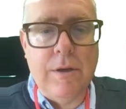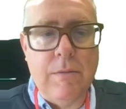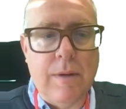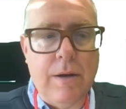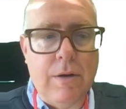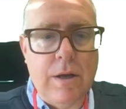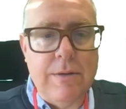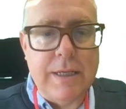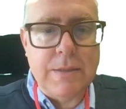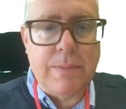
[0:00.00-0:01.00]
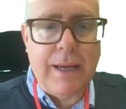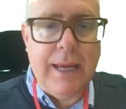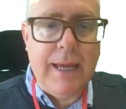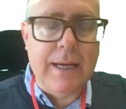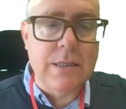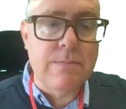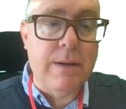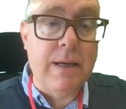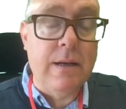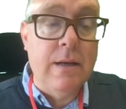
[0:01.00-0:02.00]
might not know this, but he has
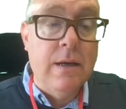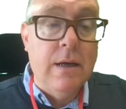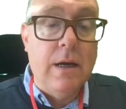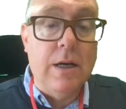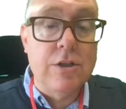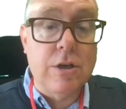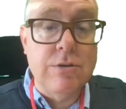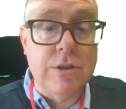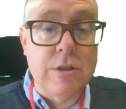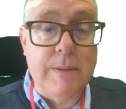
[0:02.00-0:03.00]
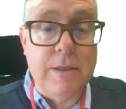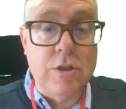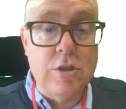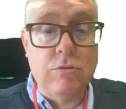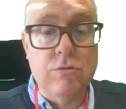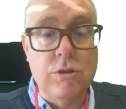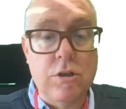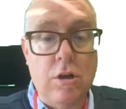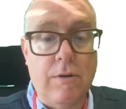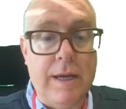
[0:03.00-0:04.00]
been chosen to be the Children's
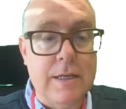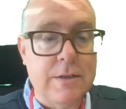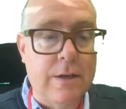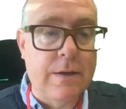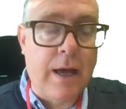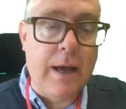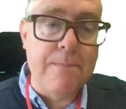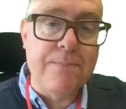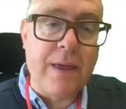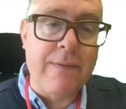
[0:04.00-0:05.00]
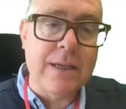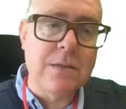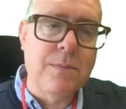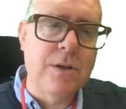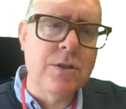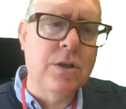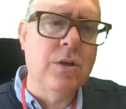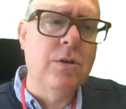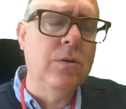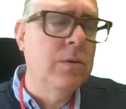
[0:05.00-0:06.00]
Laureate, and that's the person
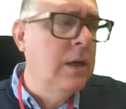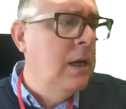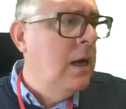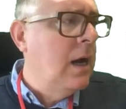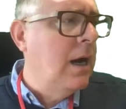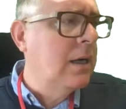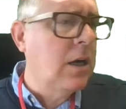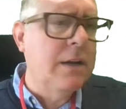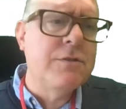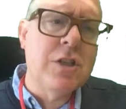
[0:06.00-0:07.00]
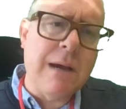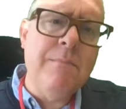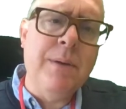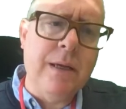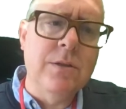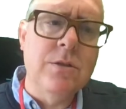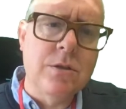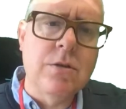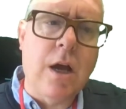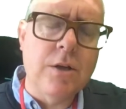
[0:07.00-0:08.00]
who kind of champions
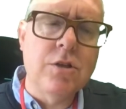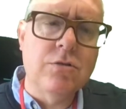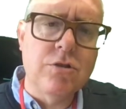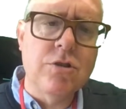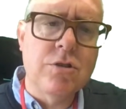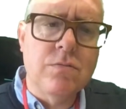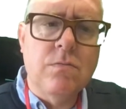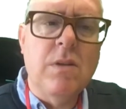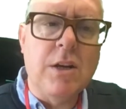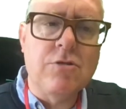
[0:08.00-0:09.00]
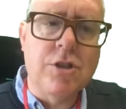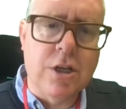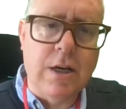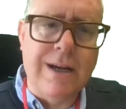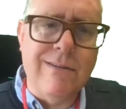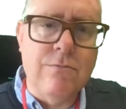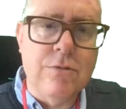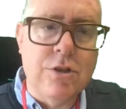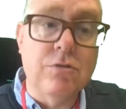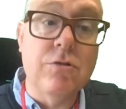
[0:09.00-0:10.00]
children's literature and
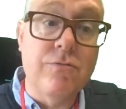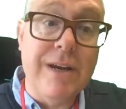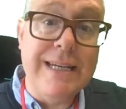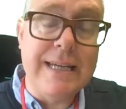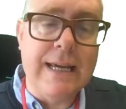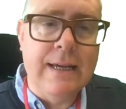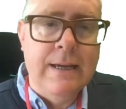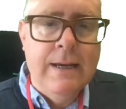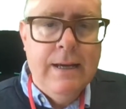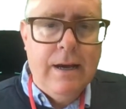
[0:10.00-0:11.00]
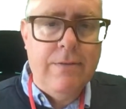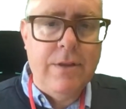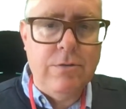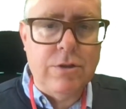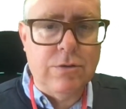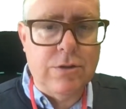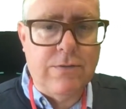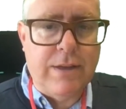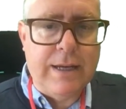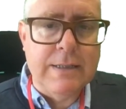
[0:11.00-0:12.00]
children reading and those sorts of
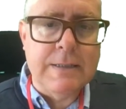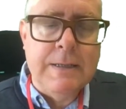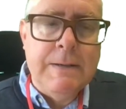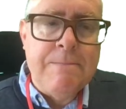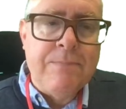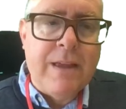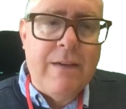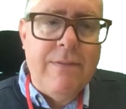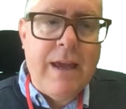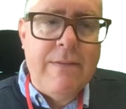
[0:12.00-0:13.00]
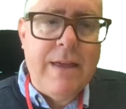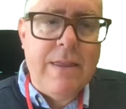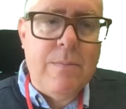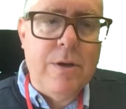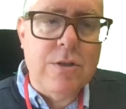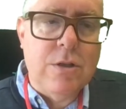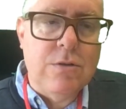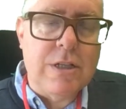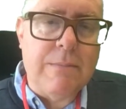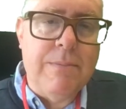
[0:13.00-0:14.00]
things. And they're the person who
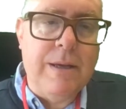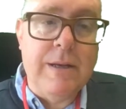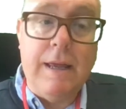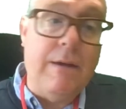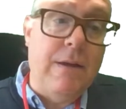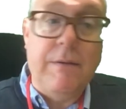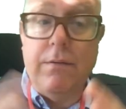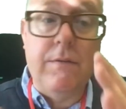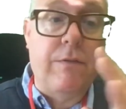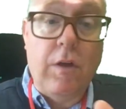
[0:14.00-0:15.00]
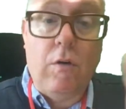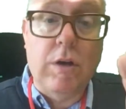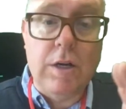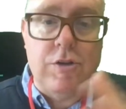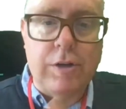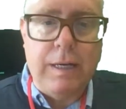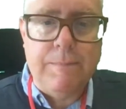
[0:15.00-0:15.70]
champion it for the whole country.